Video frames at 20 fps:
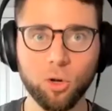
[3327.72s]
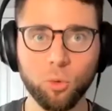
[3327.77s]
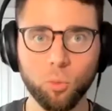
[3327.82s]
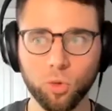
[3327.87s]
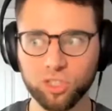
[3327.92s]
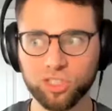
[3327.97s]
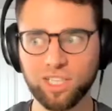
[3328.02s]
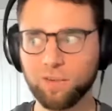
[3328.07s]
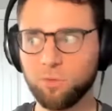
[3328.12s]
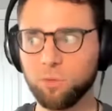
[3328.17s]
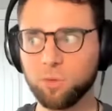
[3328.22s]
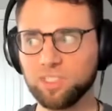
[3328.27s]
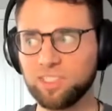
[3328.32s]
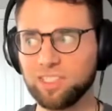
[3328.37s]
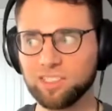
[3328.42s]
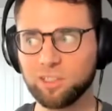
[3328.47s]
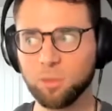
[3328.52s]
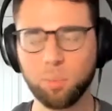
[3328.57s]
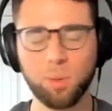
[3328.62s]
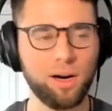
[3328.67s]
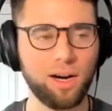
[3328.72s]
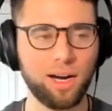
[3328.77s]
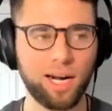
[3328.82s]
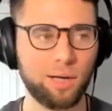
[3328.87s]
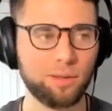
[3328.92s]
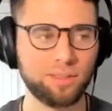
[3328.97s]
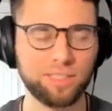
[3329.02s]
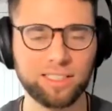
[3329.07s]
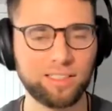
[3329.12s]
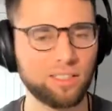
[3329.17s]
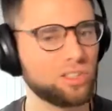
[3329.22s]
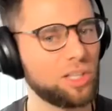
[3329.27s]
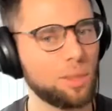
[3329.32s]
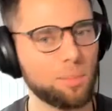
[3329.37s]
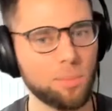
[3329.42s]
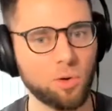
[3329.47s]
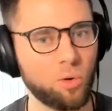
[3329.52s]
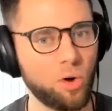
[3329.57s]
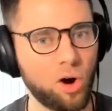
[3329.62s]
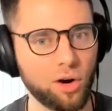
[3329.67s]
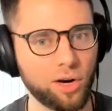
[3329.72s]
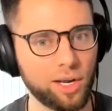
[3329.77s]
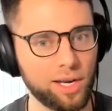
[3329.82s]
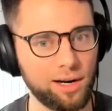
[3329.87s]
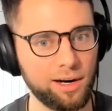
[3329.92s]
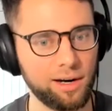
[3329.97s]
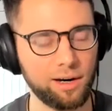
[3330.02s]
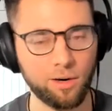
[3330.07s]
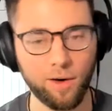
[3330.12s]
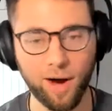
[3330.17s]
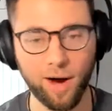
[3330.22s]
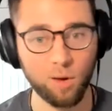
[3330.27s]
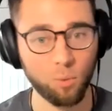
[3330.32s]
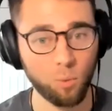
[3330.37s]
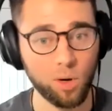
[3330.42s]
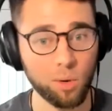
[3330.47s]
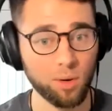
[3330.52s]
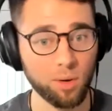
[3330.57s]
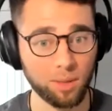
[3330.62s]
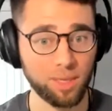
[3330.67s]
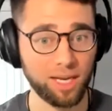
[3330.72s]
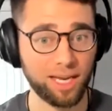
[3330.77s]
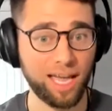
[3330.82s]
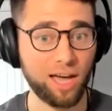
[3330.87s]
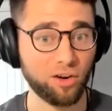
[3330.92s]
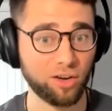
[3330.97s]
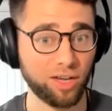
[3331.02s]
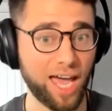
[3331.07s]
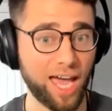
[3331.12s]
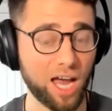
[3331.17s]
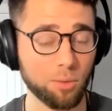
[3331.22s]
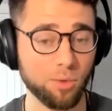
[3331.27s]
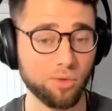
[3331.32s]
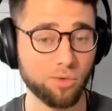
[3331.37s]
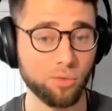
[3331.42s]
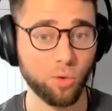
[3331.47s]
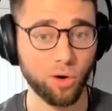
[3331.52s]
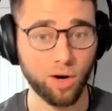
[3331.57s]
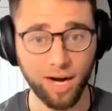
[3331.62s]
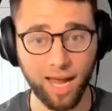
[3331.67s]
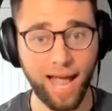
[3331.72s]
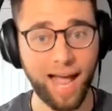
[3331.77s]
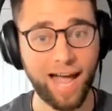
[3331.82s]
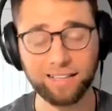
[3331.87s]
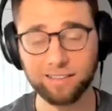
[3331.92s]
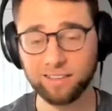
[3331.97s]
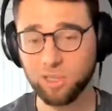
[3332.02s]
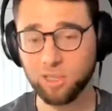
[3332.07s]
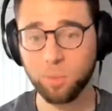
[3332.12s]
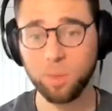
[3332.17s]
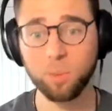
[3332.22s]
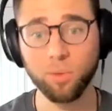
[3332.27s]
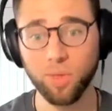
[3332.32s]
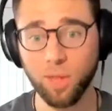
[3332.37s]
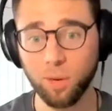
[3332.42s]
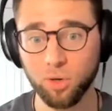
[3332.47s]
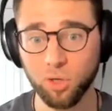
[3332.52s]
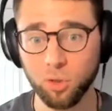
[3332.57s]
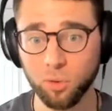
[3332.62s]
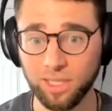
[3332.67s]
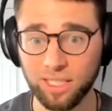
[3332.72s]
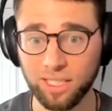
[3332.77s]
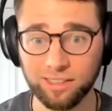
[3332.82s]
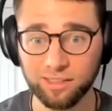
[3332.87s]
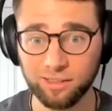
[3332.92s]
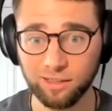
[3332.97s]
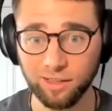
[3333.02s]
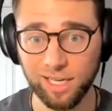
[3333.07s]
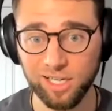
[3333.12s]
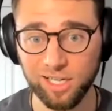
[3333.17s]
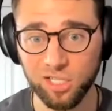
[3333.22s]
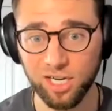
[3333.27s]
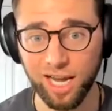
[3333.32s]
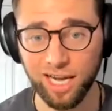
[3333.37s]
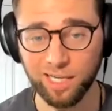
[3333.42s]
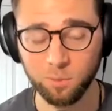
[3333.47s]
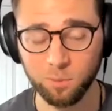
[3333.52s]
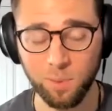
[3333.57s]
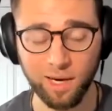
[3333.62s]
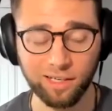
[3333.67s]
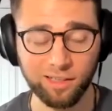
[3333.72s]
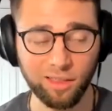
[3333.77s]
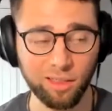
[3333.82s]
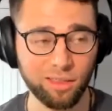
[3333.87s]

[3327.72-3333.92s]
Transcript: where stuff was disappearing. And I was like, there's something wrong here, right? And mm-hmm. we were being held accountable for it as the people right. that were doing the installation aspect of